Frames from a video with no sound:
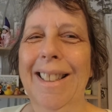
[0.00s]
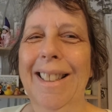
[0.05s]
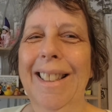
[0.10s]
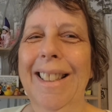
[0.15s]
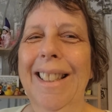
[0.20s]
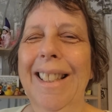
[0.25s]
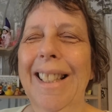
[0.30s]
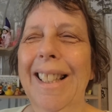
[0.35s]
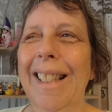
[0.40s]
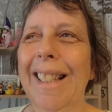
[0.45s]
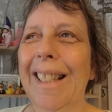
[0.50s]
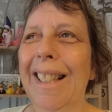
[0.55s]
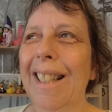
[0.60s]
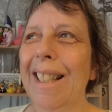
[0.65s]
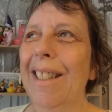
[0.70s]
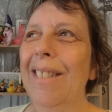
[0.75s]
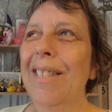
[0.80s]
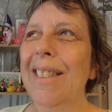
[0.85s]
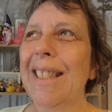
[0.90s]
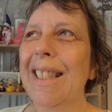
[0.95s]
Yeah,
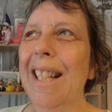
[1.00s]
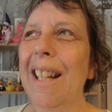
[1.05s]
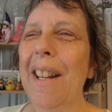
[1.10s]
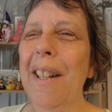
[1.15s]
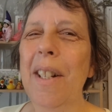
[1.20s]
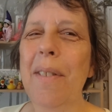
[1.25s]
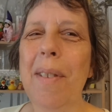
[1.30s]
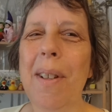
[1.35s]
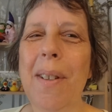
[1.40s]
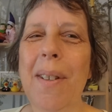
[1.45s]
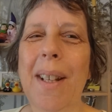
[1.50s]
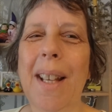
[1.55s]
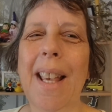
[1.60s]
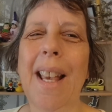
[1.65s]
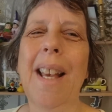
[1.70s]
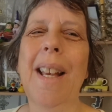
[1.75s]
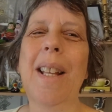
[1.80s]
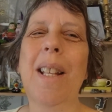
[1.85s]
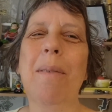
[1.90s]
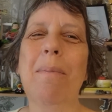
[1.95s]
it was kind of
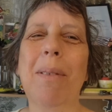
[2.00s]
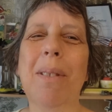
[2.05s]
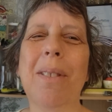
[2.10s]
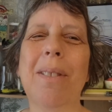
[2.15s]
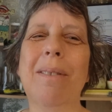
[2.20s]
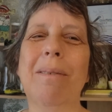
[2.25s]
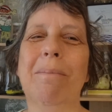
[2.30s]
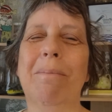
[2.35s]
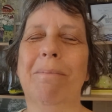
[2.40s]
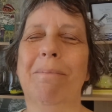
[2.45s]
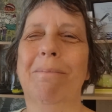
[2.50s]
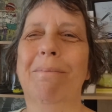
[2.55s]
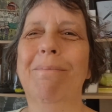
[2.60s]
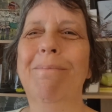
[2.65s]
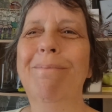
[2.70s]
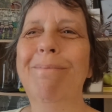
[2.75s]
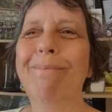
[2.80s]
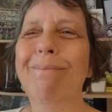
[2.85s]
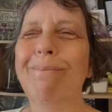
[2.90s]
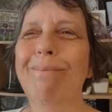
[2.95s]
okay, but
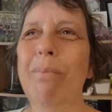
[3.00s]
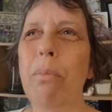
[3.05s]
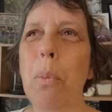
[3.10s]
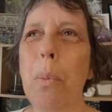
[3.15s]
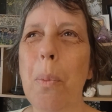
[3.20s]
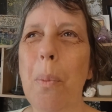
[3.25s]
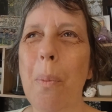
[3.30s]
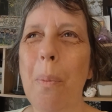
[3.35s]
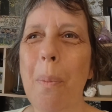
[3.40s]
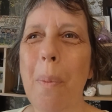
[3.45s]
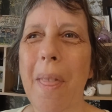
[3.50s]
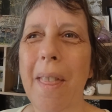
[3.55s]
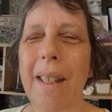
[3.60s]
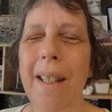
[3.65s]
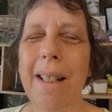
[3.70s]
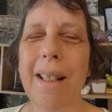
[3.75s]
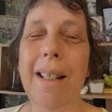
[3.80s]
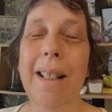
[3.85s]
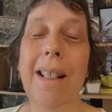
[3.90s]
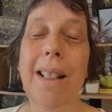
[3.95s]

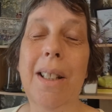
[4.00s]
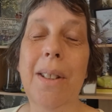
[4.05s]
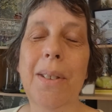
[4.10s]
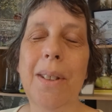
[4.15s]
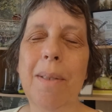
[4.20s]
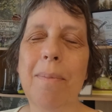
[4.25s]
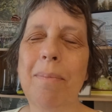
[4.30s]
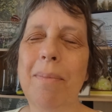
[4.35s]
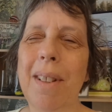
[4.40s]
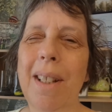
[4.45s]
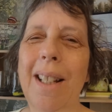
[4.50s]
yeah, anyway.